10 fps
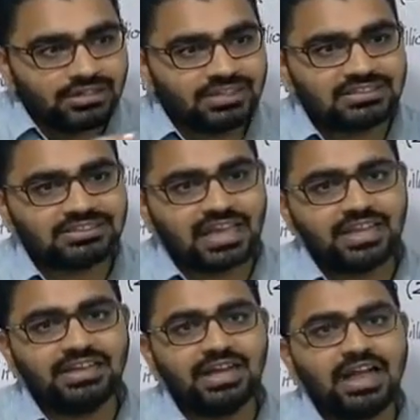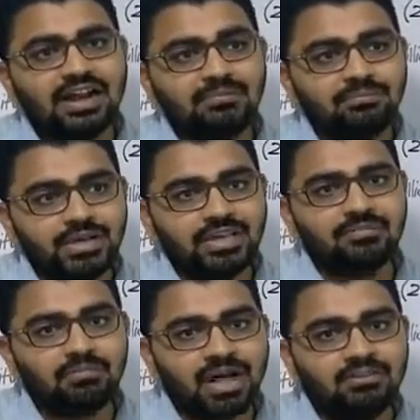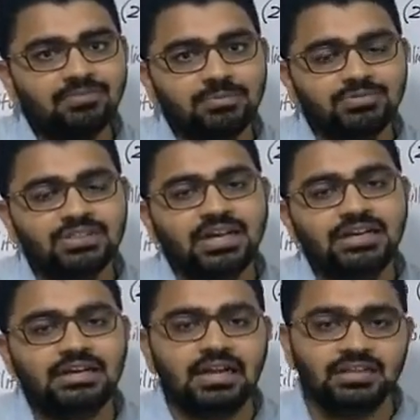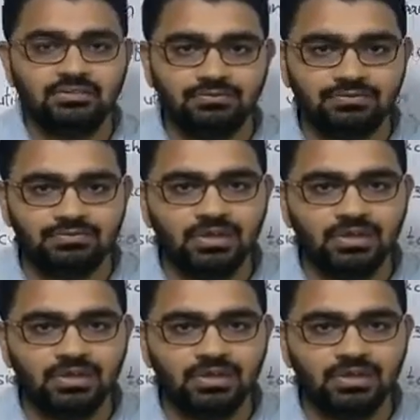design and make my website live